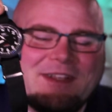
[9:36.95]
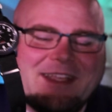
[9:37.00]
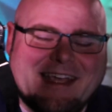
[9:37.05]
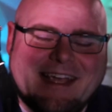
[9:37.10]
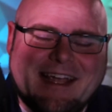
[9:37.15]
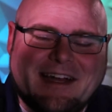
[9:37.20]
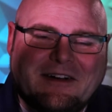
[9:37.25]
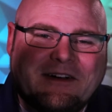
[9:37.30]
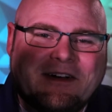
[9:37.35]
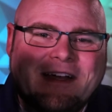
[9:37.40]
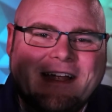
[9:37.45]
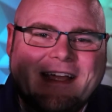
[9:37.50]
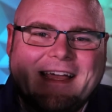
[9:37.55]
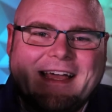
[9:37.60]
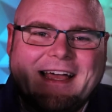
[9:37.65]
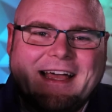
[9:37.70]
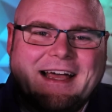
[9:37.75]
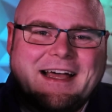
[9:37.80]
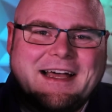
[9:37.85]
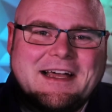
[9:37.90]
care,
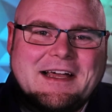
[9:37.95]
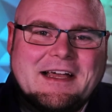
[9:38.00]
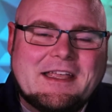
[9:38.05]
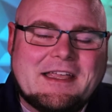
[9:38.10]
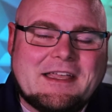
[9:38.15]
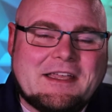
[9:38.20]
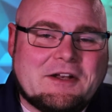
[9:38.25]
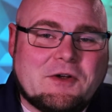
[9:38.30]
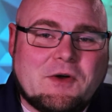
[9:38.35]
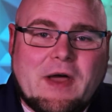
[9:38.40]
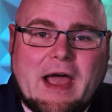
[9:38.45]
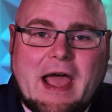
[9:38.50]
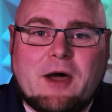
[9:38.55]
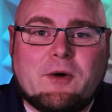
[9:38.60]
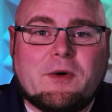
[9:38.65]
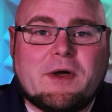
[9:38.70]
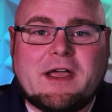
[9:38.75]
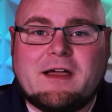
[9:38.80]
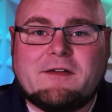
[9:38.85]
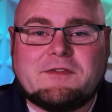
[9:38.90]

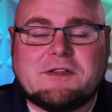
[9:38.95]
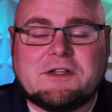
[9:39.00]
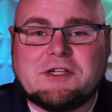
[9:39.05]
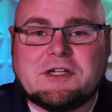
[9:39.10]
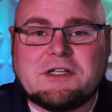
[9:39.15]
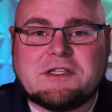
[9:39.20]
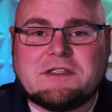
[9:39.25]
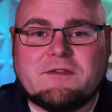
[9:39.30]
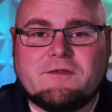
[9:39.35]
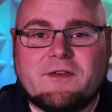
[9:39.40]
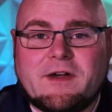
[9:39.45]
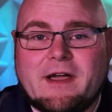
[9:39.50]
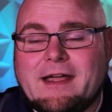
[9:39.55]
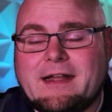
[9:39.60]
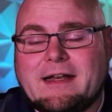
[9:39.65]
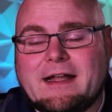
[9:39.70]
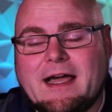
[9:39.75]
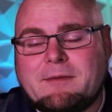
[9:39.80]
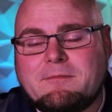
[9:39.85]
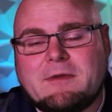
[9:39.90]
how I have to justify
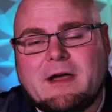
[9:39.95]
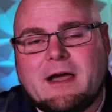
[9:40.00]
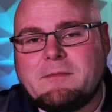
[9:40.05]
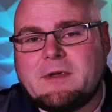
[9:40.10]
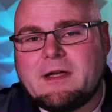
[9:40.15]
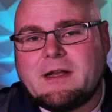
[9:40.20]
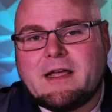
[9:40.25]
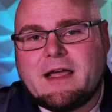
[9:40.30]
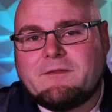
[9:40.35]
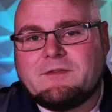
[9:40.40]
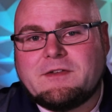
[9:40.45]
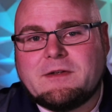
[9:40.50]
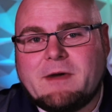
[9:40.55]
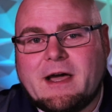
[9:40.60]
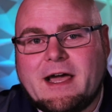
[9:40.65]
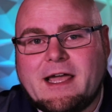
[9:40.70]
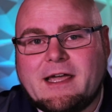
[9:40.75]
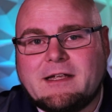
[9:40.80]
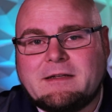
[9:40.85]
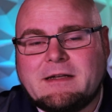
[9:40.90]
it. I'm going to have to
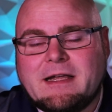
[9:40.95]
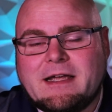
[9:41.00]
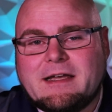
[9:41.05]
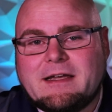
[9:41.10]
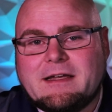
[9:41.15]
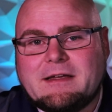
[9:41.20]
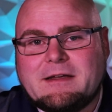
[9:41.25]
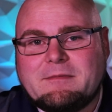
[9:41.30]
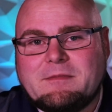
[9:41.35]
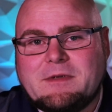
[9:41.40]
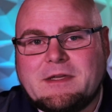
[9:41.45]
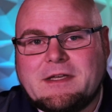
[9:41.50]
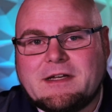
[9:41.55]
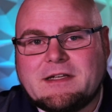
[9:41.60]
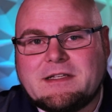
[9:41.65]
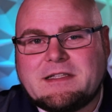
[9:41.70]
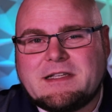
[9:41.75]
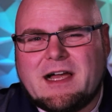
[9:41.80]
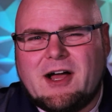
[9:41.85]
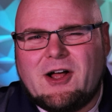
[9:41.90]
buy it
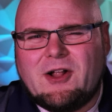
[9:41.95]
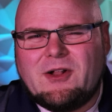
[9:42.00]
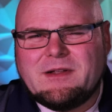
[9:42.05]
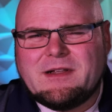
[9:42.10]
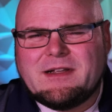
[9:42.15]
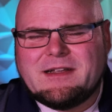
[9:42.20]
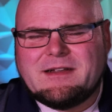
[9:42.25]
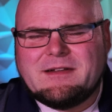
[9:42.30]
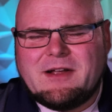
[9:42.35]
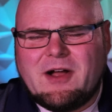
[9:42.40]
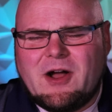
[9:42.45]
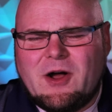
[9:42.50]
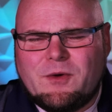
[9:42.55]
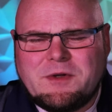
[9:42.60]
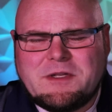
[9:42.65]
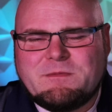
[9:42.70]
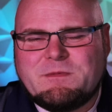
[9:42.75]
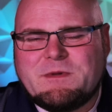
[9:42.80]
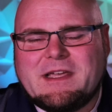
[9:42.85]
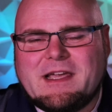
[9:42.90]
because I'll
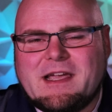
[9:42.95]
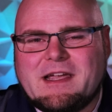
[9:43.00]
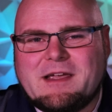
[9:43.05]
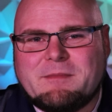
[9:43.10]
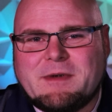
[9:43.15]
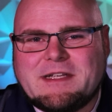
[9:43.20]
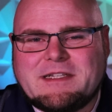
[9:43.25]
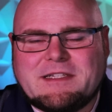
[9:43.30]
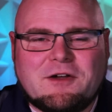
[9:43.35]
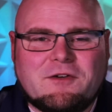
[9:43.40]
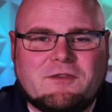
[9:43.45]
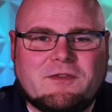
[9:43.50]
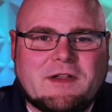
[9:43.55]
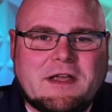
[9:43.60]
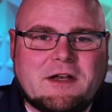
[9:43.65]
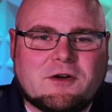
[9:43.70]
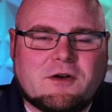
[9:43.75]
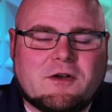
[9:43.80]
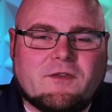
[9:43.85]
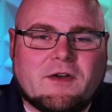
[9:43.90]
always be kicking myself
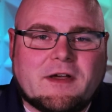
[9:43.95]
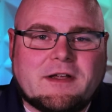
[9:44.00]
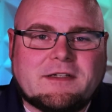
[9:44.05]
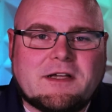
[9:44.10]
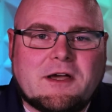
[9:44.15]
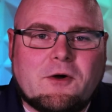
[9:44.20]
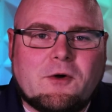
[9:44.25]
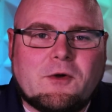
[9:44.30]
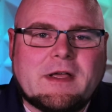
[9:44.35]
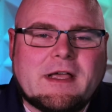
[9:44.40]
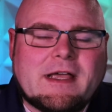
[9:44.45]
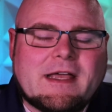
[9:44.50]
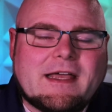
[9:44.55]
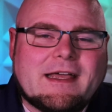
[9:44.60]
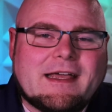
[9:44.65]
later if I don't.